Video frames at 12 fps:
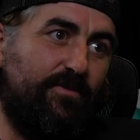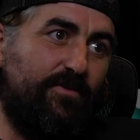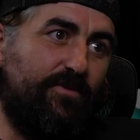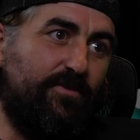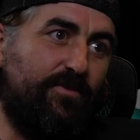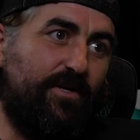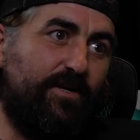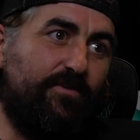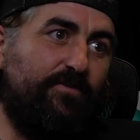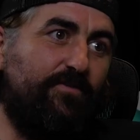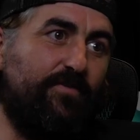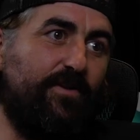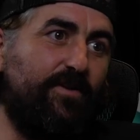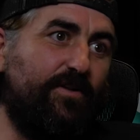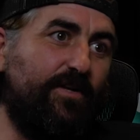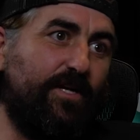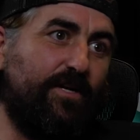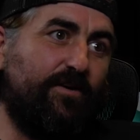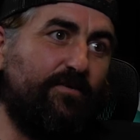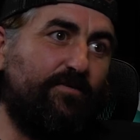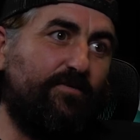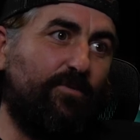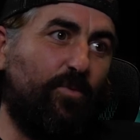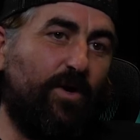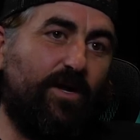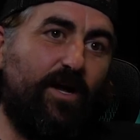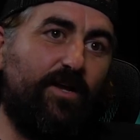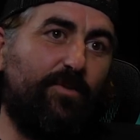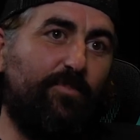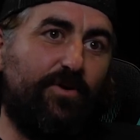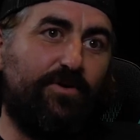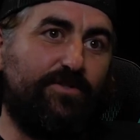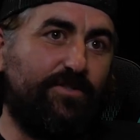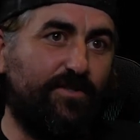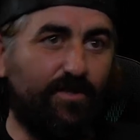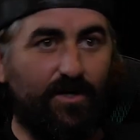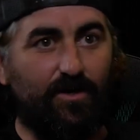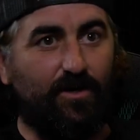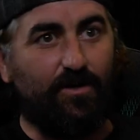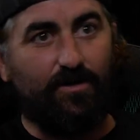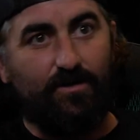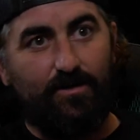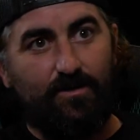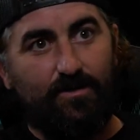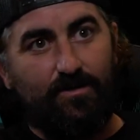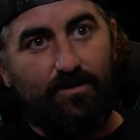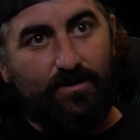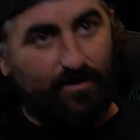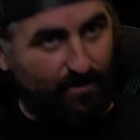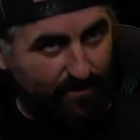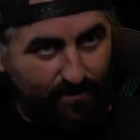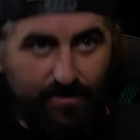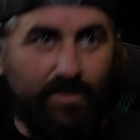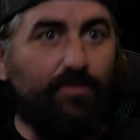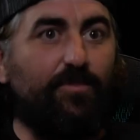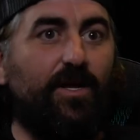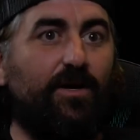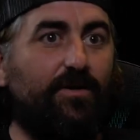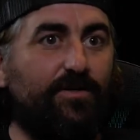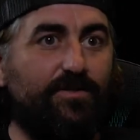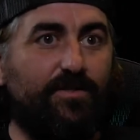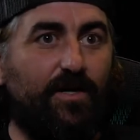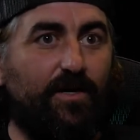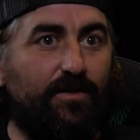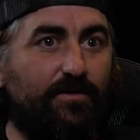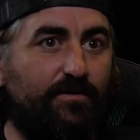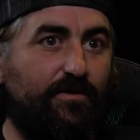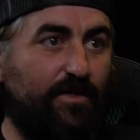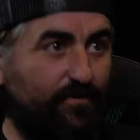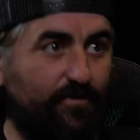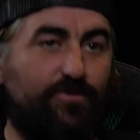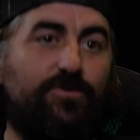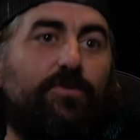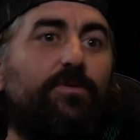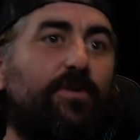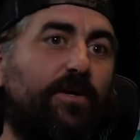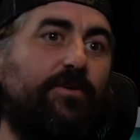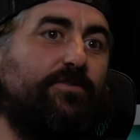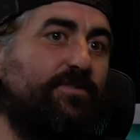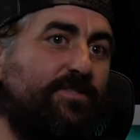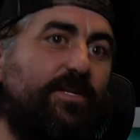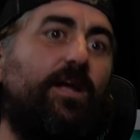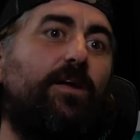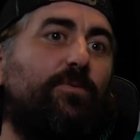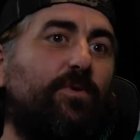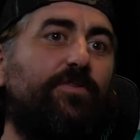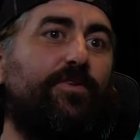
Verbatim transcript: you get a feeling of what kind of person they are deep down inside if you truly understand what